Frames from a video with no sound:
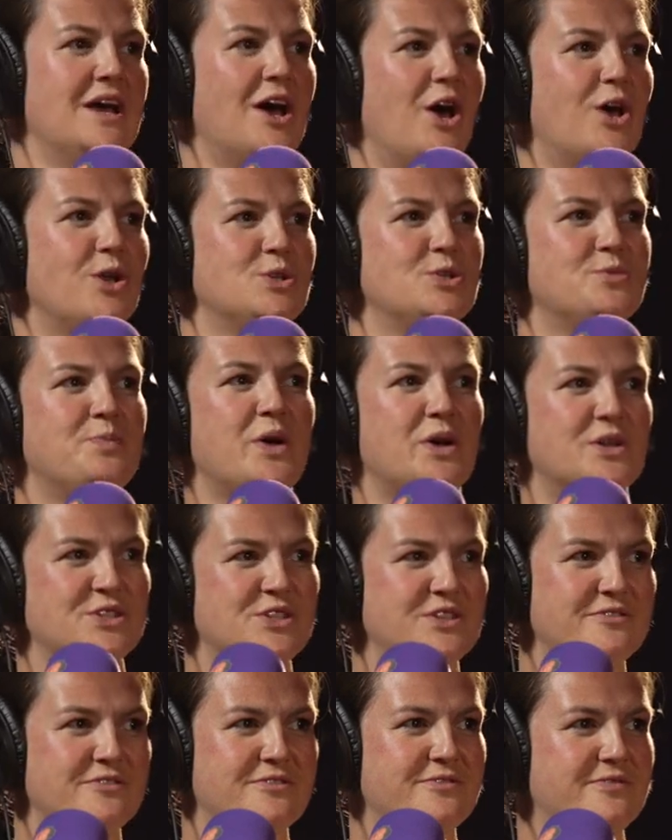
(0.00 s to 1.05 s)
hodgepodge
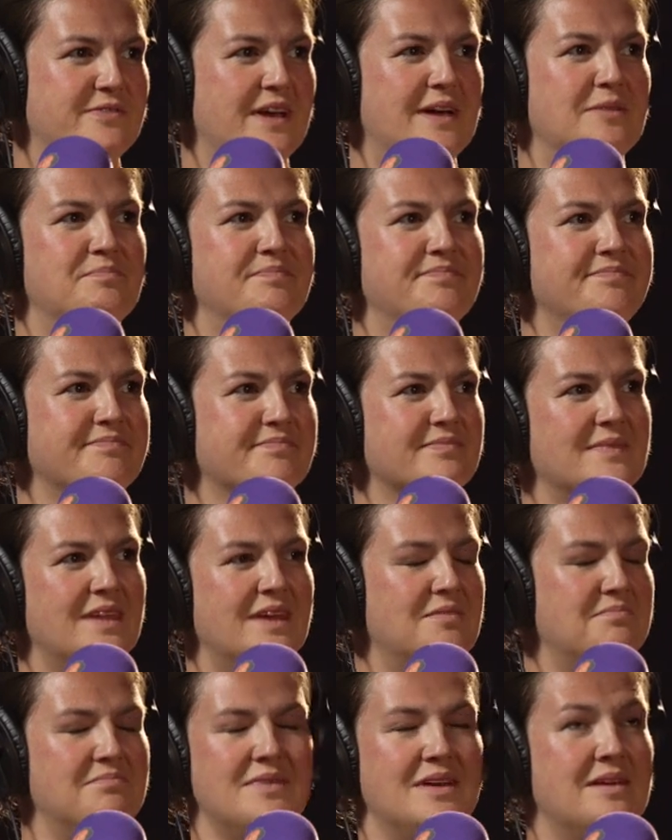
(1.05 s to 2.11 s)
of um,
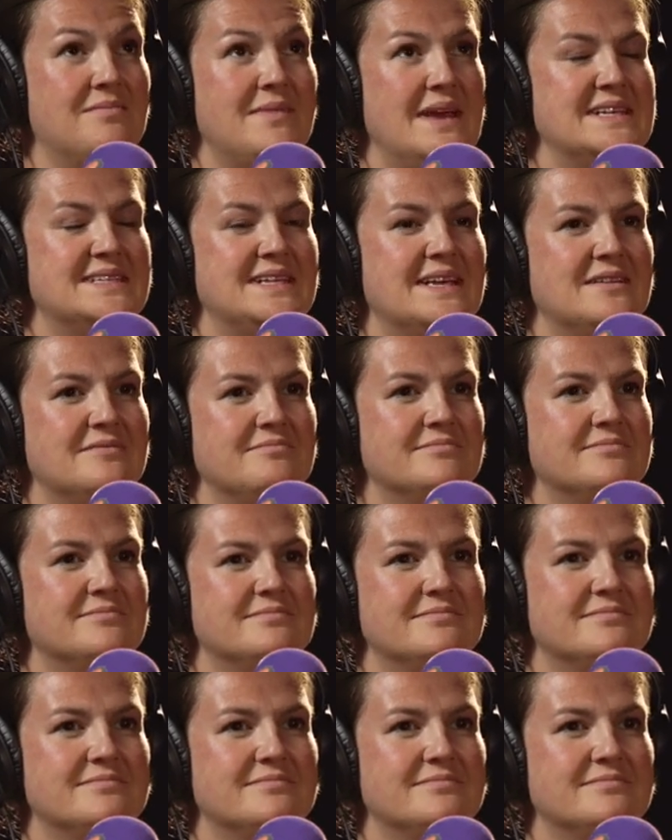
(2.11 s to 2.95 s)
amazing